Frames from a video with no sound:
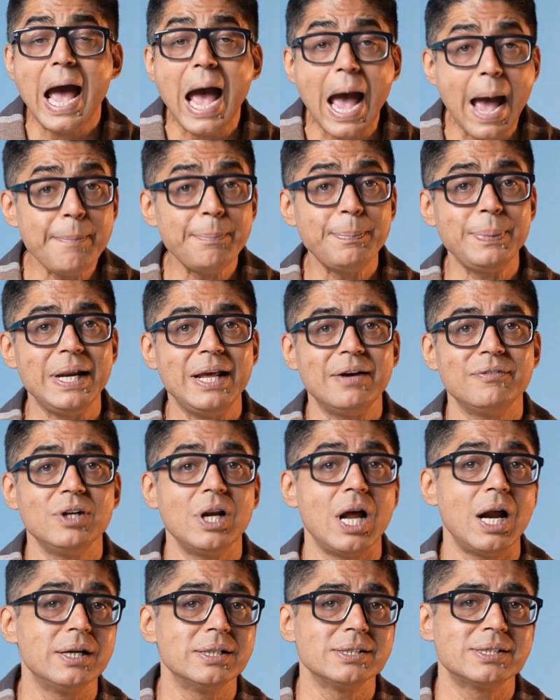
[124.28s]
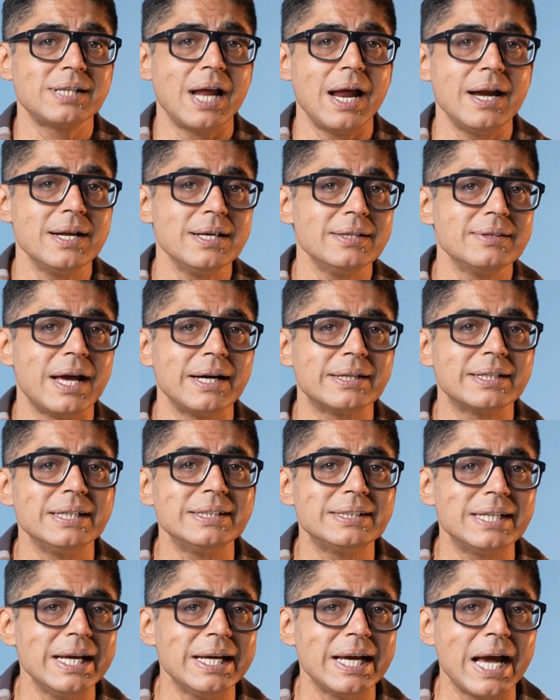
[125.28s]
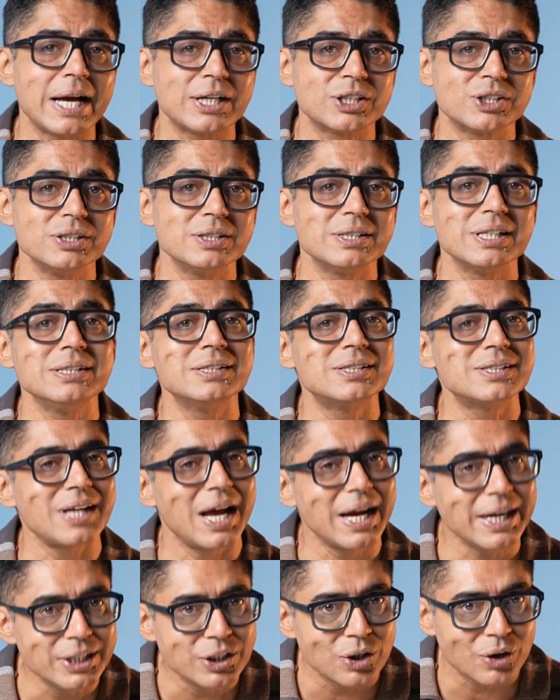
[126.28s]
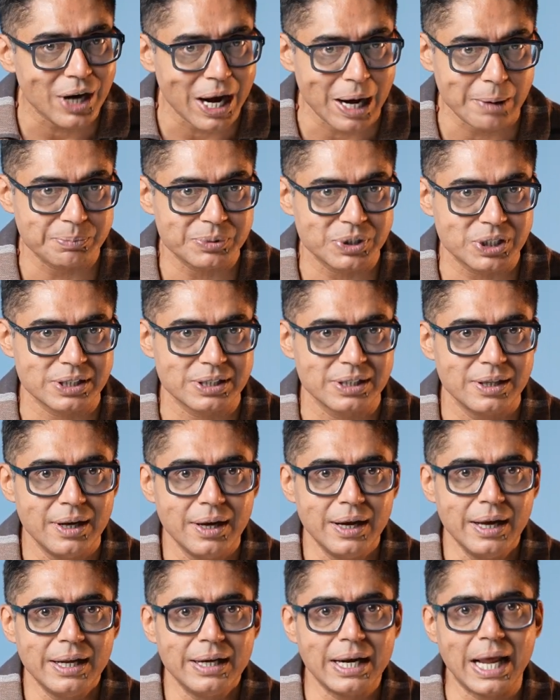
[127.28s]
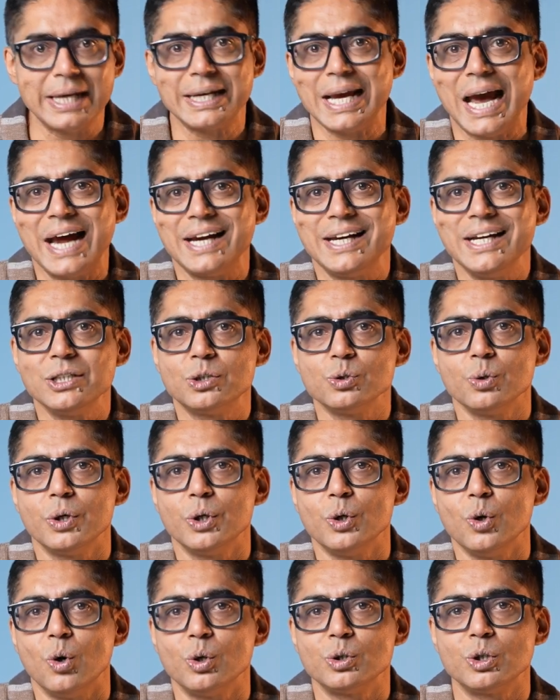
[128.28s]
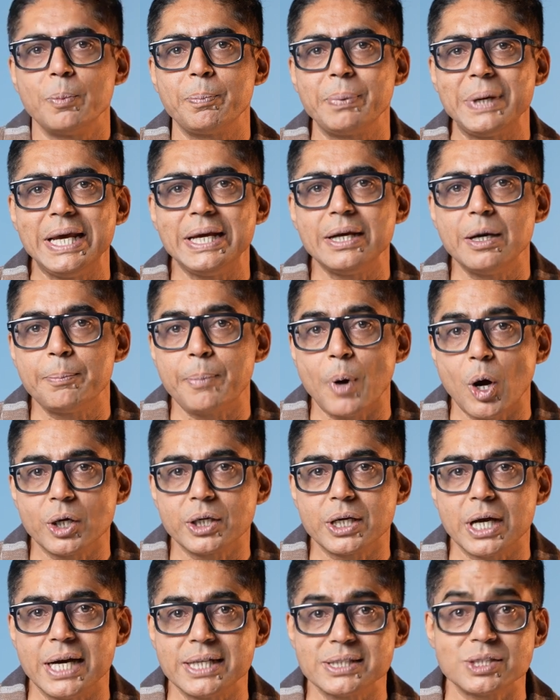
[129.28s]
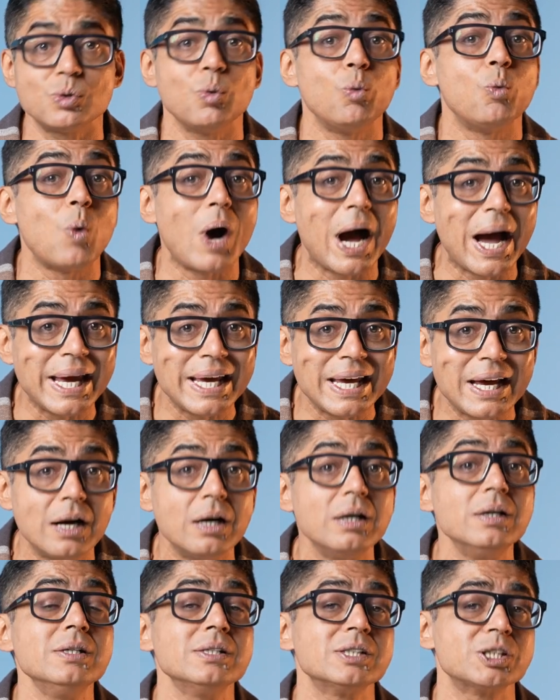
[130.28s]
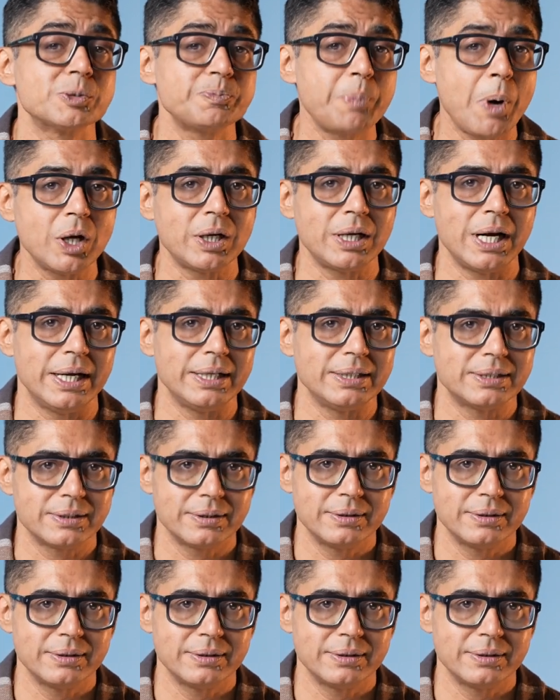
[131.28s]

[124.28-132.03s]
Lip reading: App-level understanding that can take actions inside your apps, like adding to a note or playing a podcast via Spotlight.